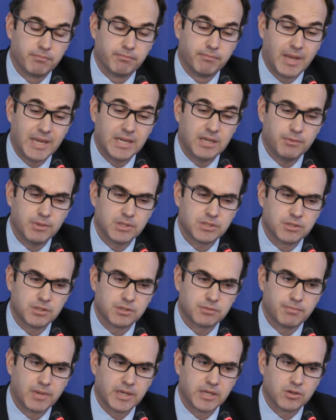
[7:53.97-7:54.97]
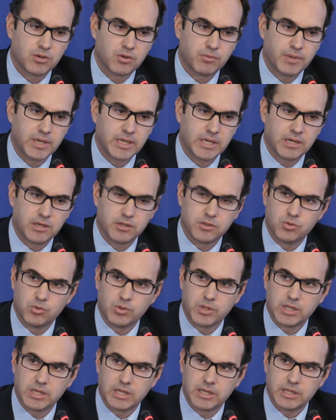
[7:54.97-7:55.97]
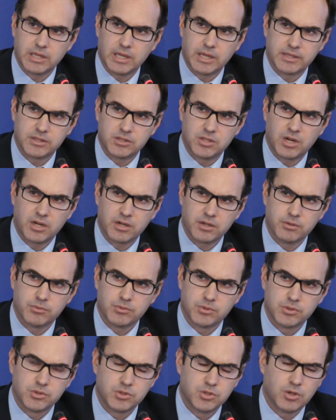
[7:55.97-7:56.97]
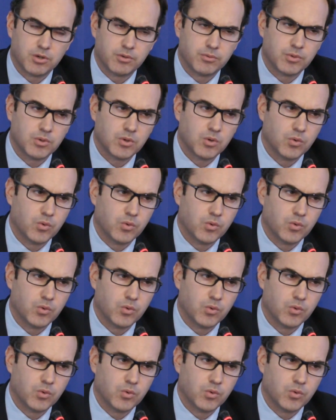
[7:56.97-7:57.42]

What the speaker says: many businessmen in Romania are doing a terrible job,